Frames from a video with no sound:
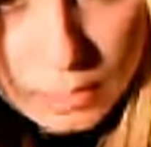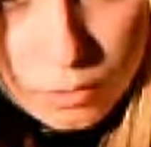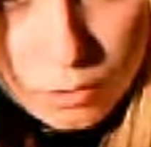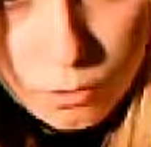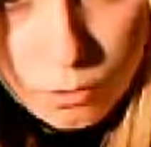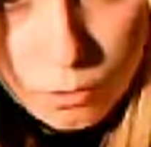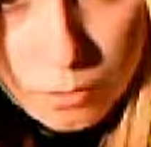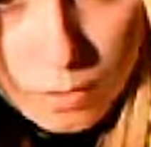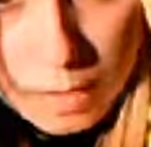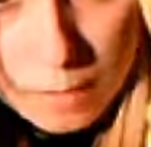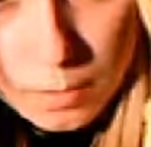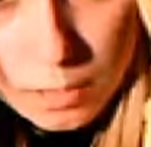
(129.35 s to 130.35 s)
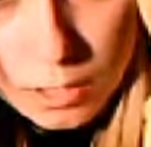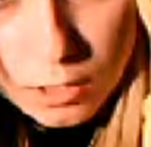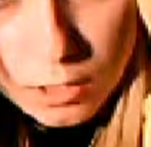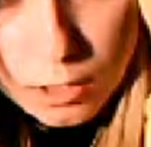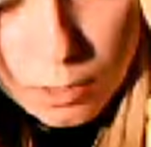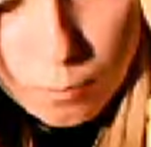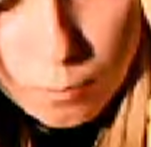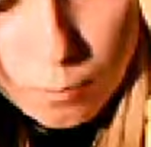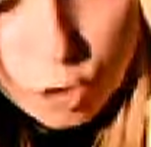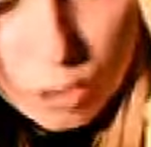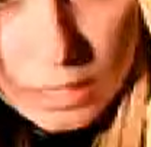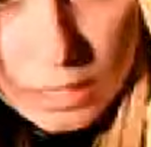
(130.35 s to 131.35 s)
these two little flaps,
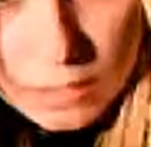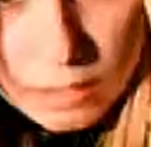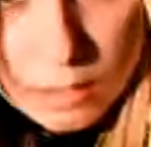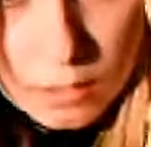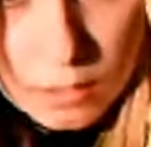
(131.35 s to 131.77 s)
push in,